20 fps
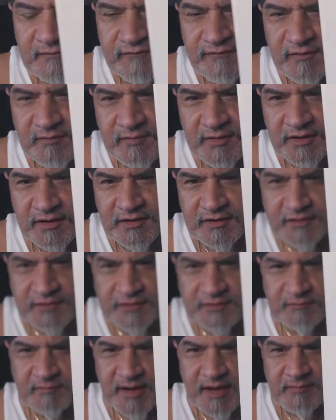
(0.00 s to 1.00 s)
from
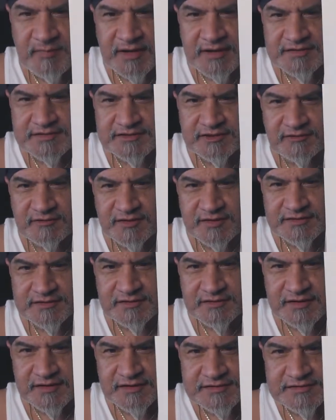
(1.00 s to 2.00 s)
the Batman series.
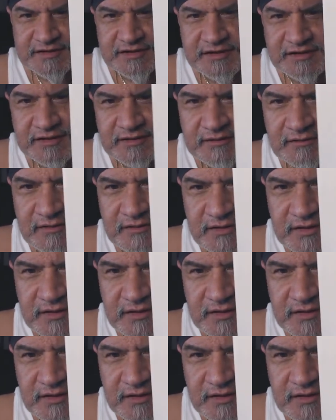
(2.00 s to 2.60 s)
You can see.